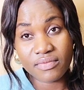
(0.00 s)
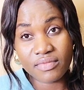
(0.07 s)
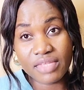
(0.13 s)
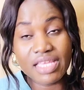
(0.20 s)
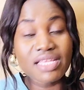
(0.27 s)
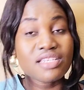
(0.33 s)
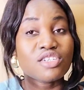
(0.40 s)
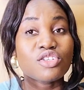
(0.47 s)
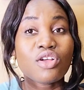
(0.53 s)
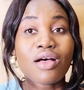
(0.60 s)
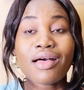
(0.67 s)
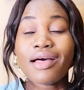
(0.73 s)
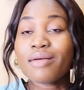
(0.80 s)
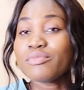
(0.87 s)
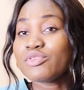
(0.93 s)
He did
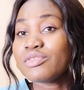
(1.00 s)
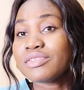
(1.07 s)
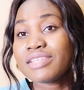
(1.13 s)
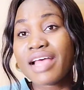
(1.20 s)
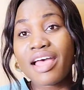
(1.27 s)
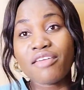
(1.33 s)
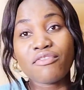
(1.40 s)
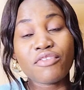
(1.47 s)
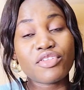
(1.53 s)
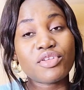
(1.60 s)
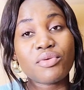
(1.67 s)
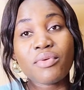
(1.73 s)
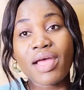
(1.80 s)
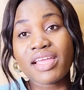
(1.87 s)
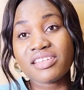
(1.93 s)
not come to die for
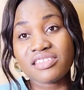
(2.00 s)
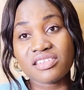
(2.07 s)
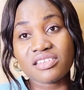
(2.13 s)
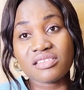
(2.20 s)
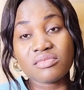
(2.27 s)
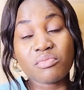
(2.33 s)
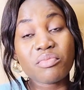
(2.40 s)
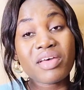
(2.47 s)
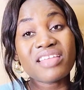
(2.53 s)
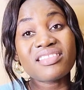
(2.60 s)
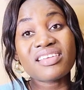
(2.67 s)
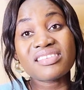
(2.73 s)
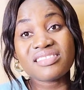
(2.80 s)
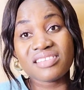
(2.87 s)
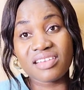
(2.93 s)
the righteous, but
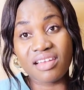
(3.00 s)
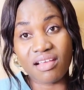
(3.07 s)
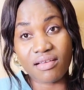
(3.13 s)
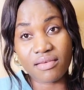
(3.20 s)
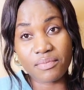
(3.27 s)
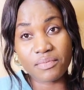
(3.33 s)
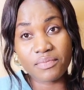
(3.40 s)
the sinner.